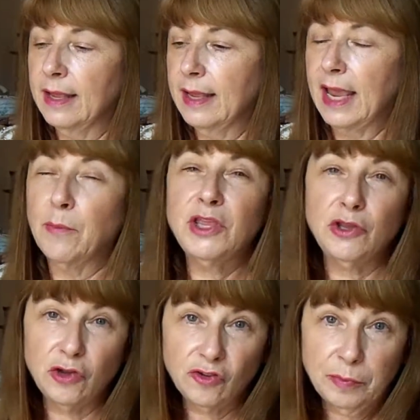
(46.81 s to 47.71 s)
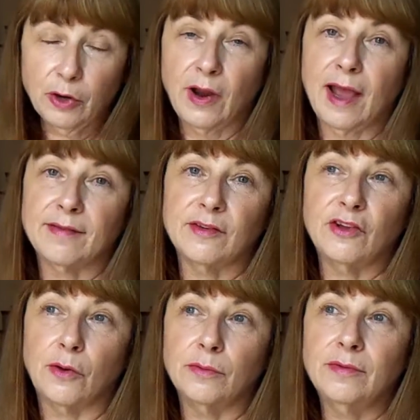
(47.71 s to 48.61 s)
And when you use pure
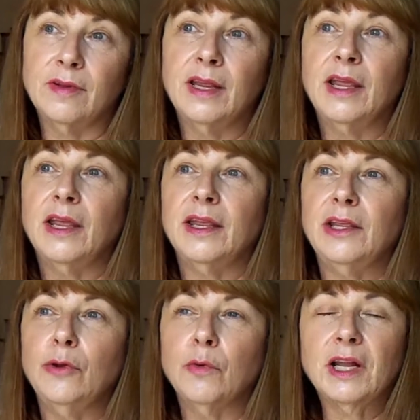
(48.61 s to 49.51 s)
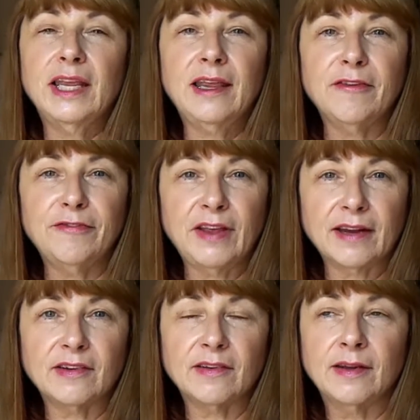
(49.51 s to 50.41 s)
acetone, you really
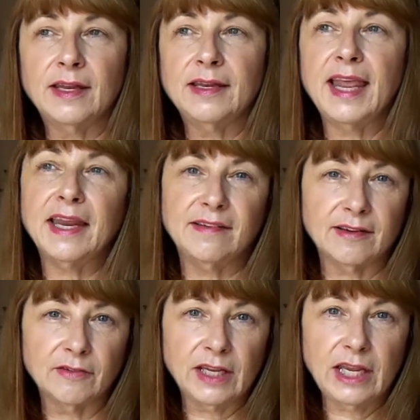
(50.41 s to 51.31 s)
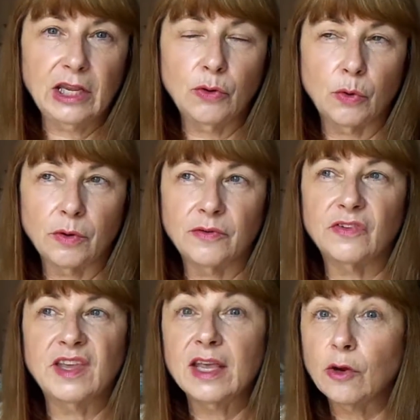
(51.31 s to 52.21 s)
affect negatively your
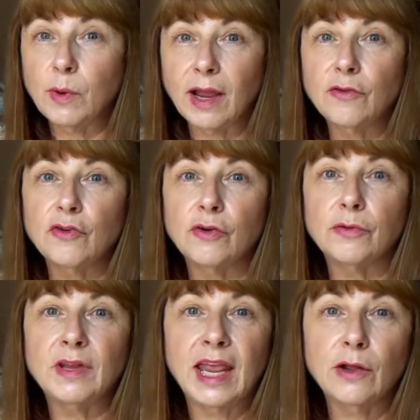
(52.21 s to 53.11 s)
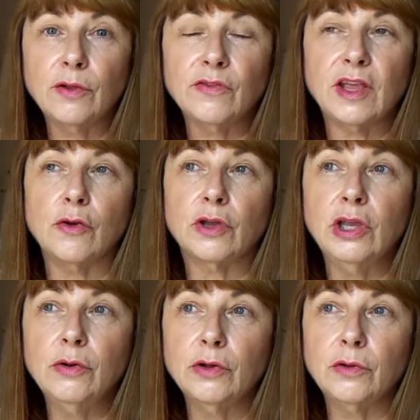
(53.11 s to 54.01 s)
skin around your nails and your
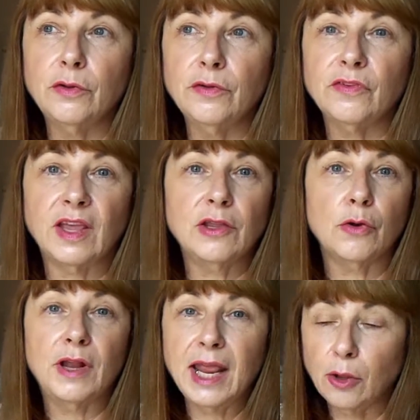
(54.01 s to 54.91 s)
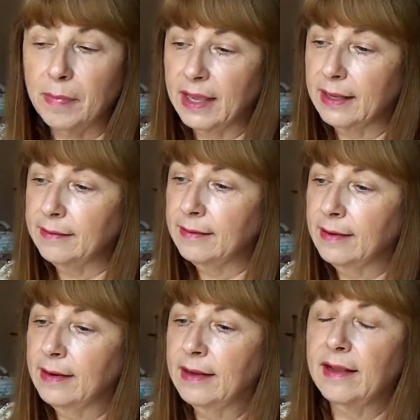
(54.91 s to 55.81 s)
cuticles and your nail bed.
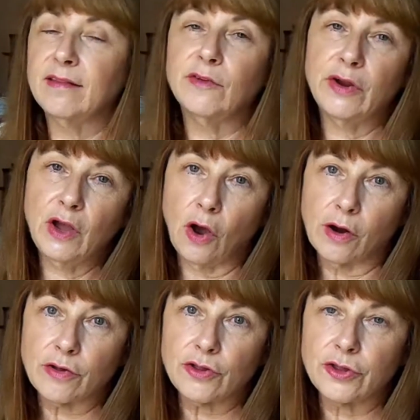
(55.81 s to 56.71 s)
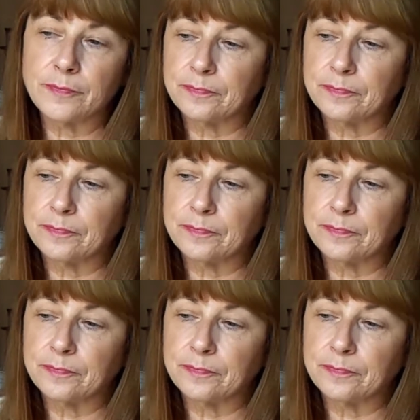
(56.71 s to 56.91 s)
It's very harsh.